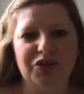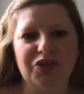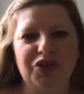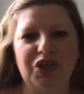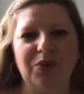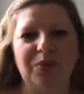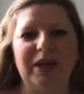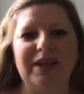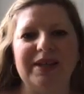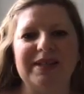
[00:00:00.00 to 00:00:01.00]
So
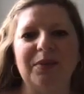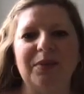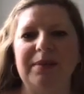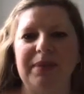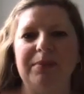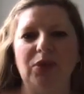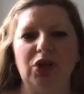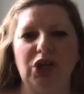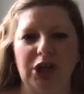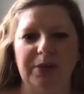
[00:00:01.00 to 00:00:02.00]
because so many people
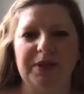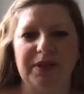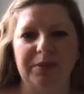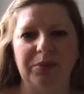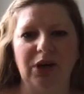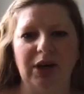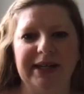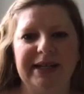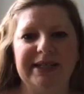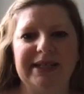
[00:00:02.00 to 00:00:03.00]
curbed their
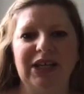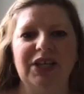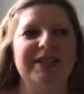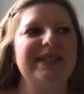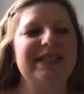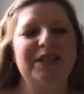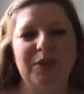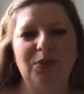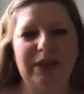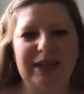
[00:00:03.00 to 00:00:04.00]
product, still
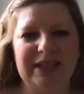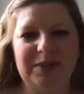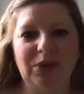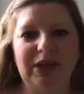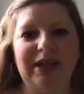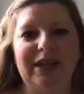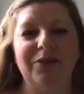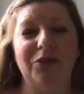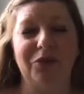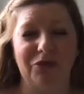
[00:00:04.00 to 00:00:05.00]
be willing to bring in a
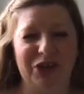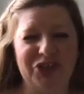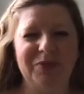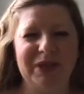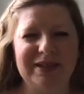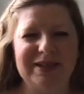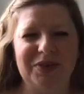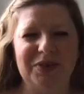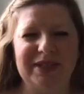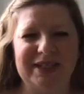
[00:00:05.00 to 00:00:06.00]
refreshment so
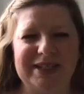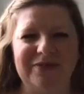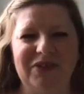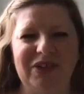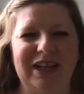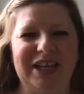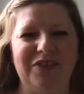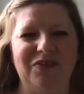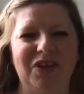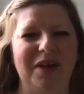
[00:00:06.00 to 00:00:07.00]
it doesn't feel like
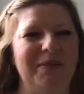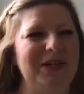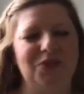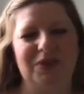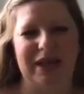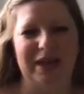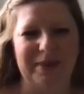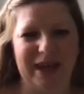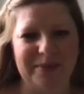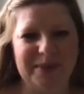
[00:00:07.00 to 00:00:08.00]
you've come into a time
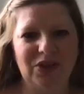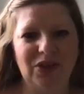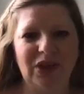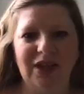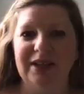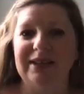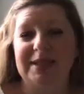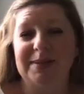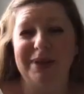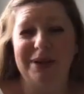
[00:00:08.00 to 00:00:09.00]
capsule.
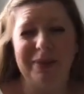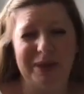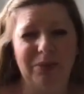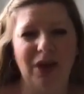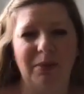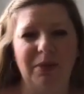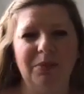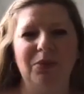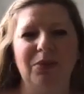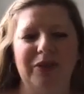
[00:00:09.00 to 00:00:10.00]
That's been a big
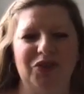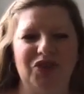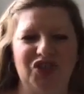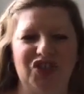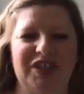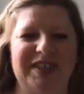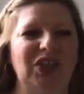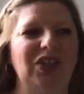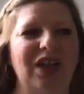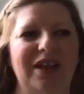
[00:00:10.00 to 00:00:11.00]
problem, where there's just a
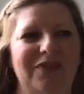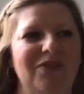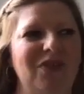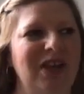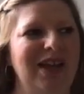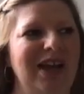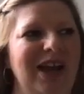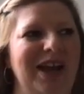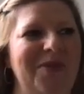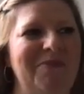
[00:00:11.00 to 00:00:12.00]
lot of
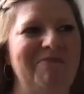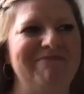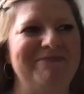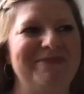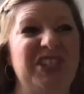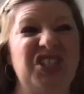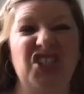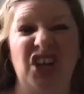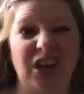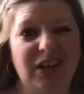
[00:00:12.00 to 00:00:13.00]

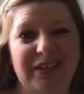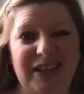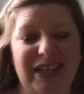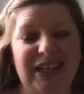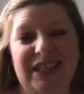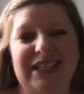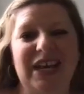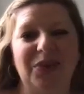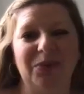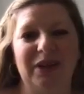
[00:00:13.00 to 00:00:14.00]
stock that they need to
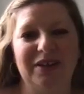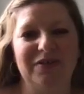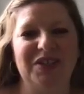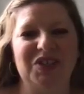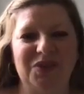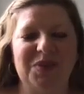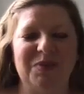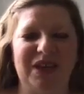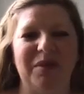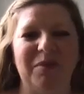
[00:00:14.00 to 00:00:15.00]
get rid of. And so it's
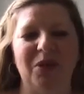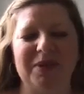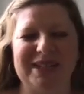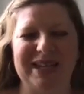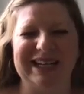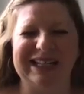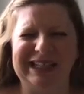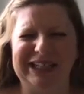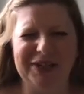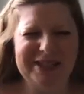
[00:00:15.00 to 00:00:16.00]
become almost like a
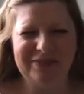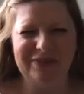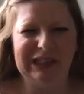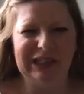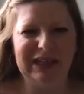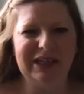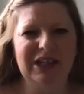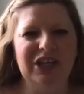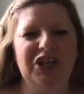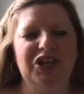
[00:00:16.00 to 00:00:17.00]
clearance feeling.
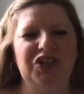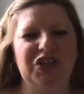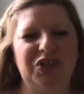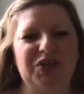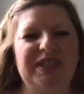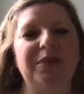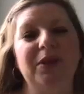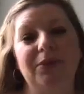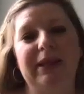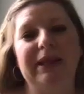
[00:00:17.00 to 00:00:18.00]
So still
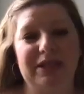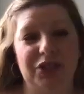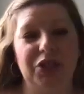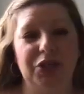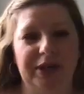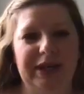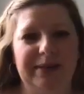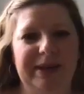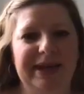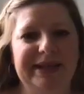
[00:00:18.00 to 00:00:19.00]
be willing to curate a
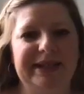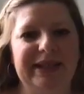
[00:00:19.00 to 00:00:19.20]
bit.